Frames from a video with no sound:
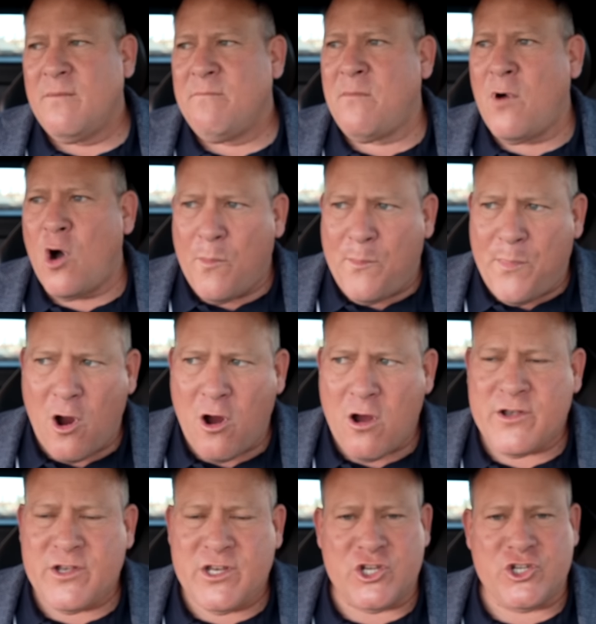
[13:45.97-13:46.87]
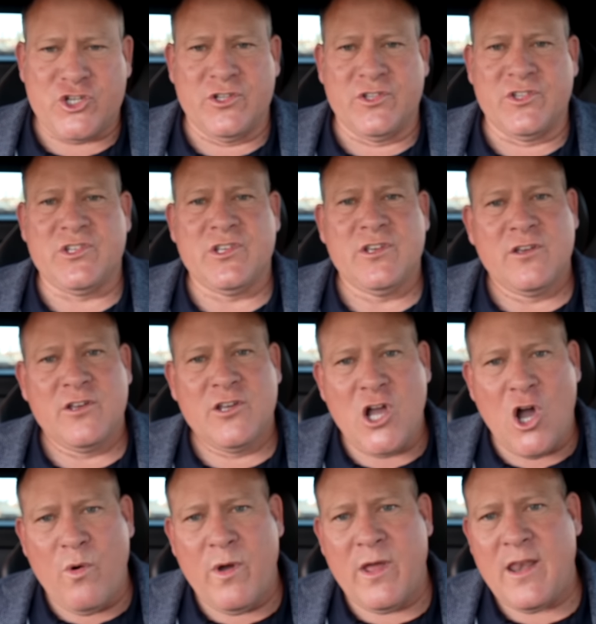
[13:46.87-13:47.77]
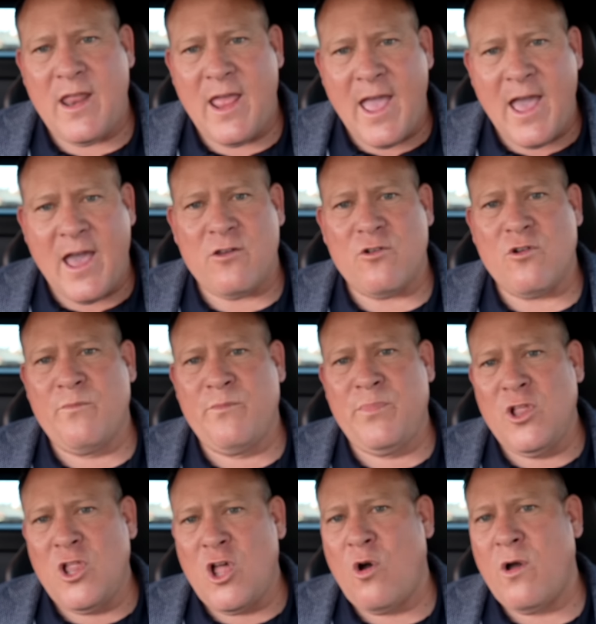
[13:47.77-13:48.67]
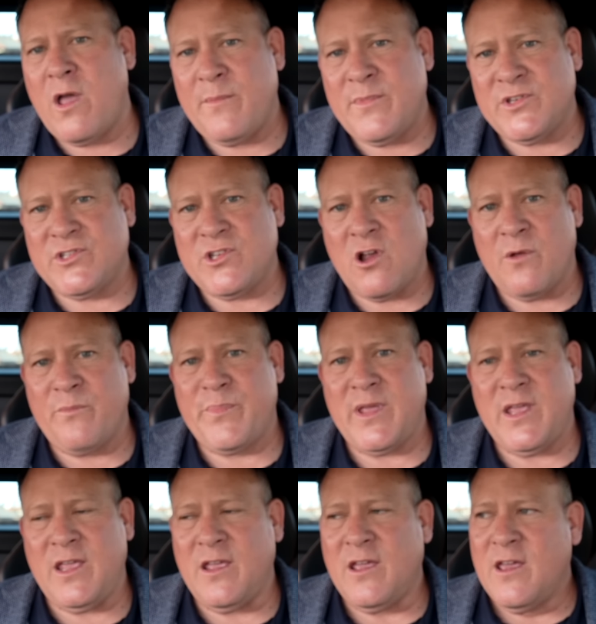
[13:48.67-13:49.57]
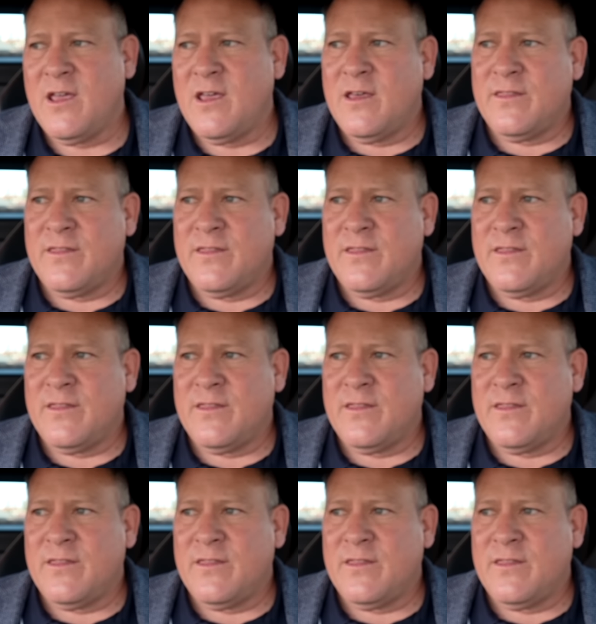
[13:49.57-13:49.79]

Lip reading: Mopar editions, going at or below MSRP.